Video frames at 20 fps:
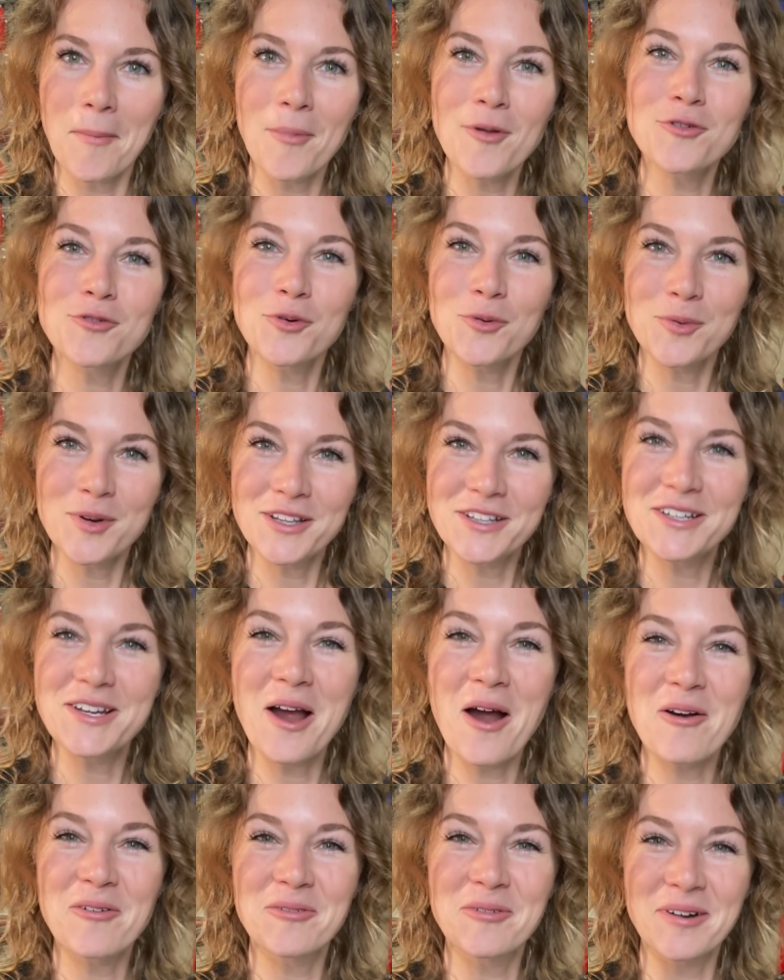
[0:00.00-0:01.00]
Really,
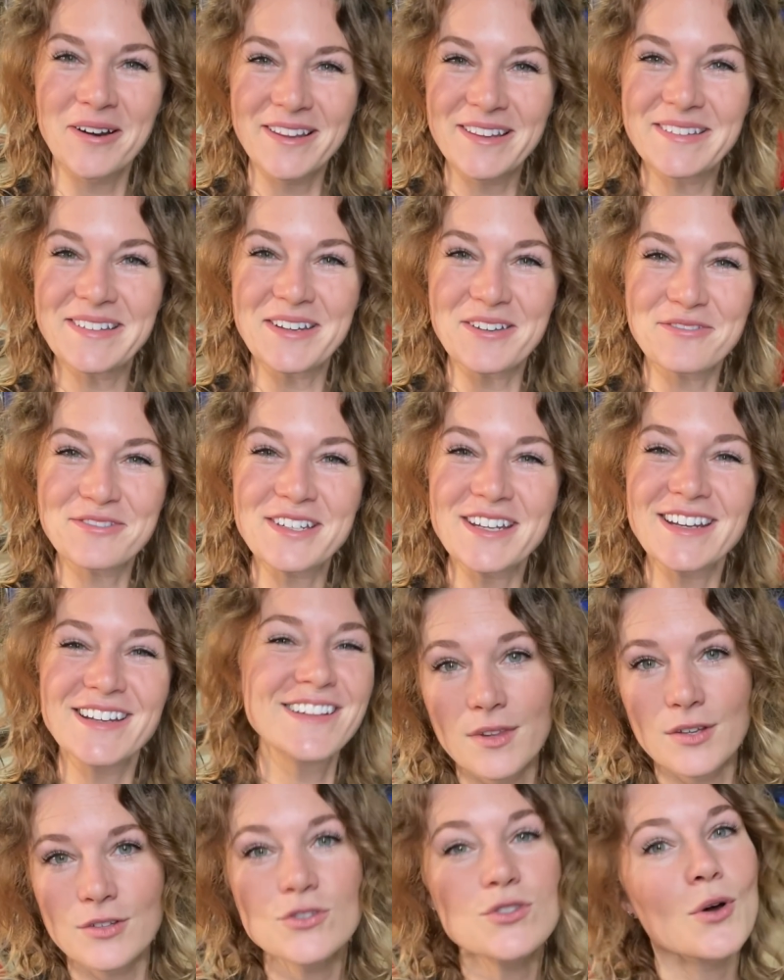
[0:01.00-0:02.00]
really nifty.
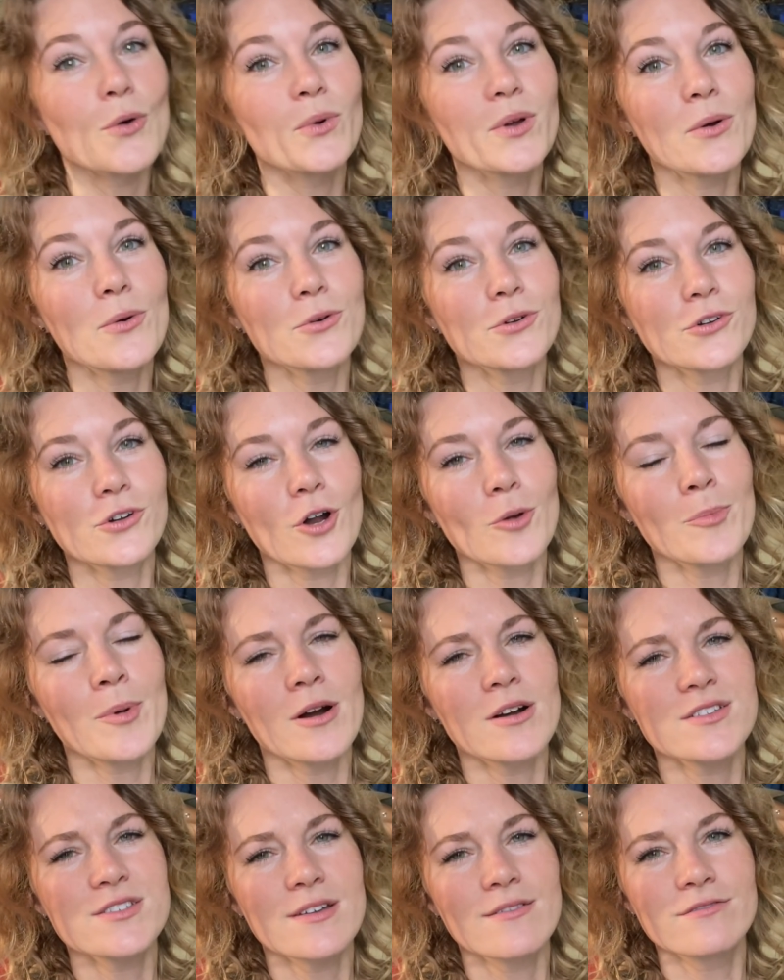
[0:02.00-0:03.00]
So we ordered our
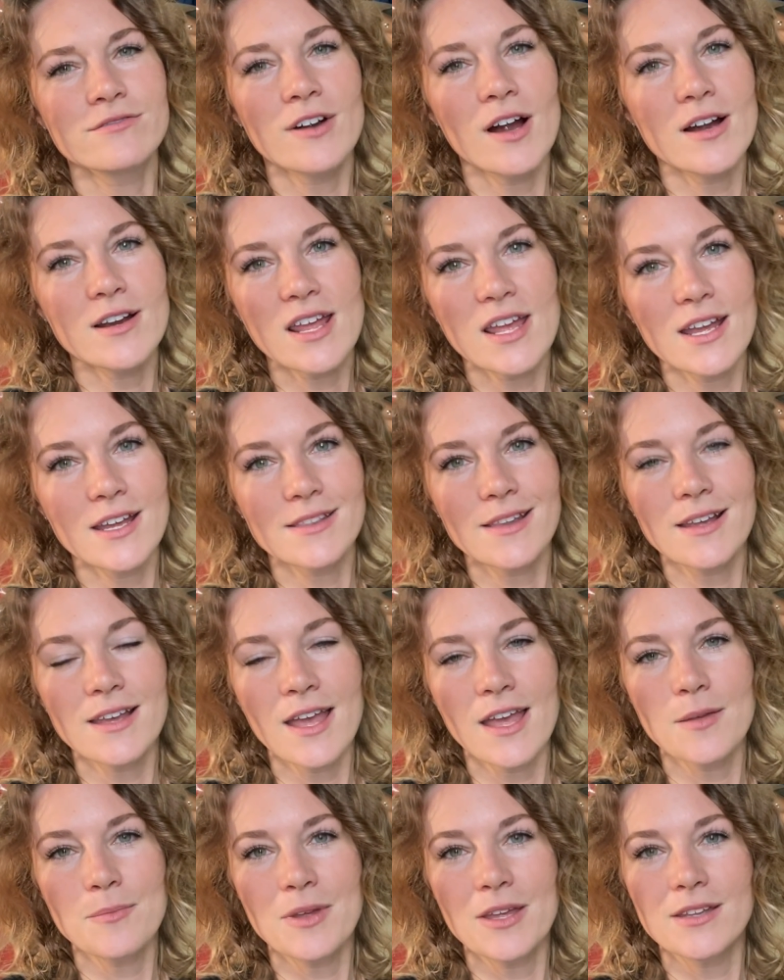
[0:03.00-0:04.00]
parts on Friday and they
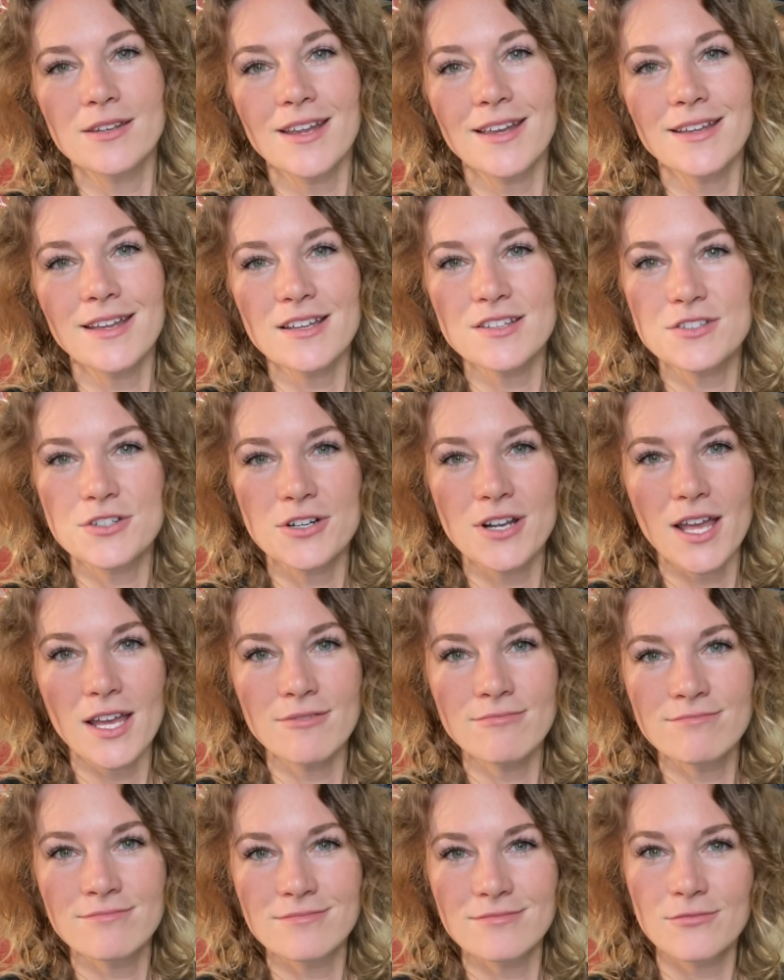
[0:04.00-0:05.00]
came in
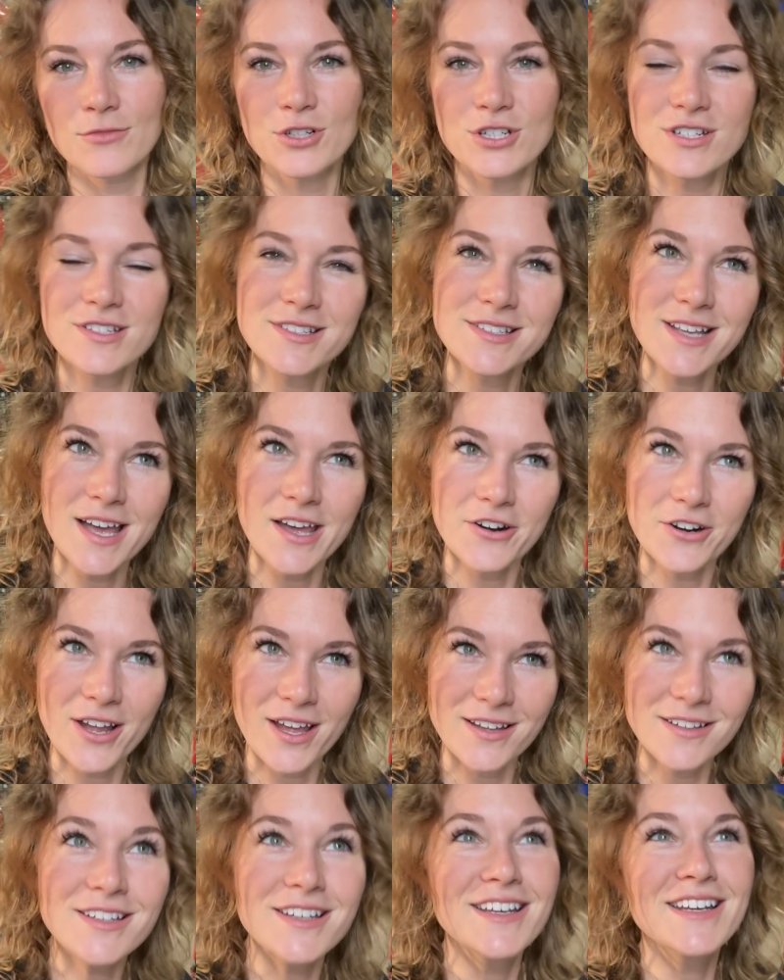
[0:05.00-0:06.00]
yesterday, which is Saturday.